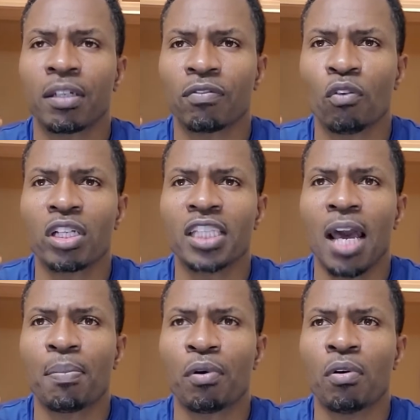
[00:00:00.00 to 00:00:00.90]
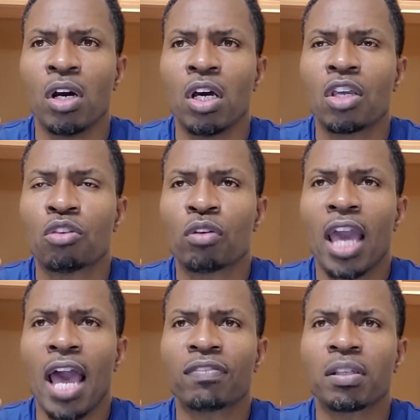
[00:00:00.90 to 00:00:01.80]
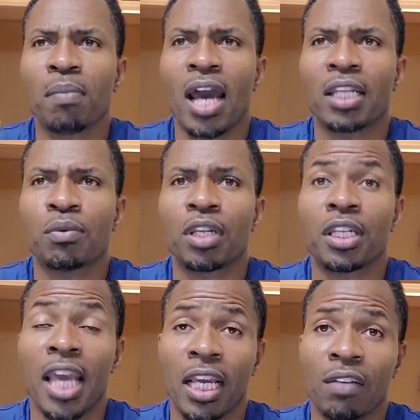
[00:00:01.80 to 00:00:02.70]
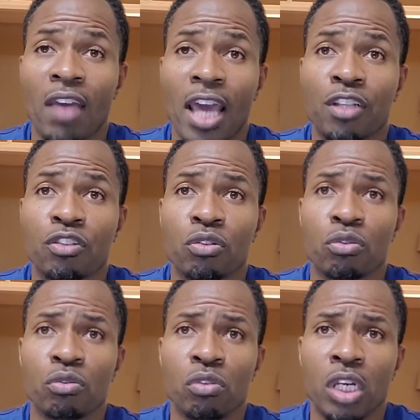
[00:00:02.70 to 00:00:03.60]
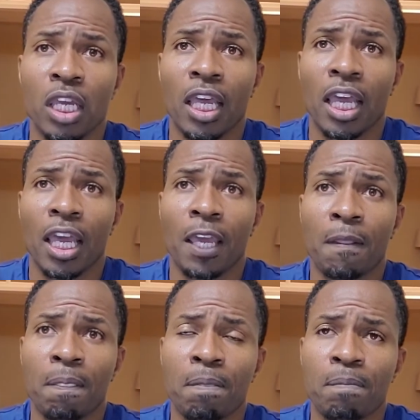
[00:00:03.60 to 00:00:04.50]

For example, you can have somebody with a negative attitude, and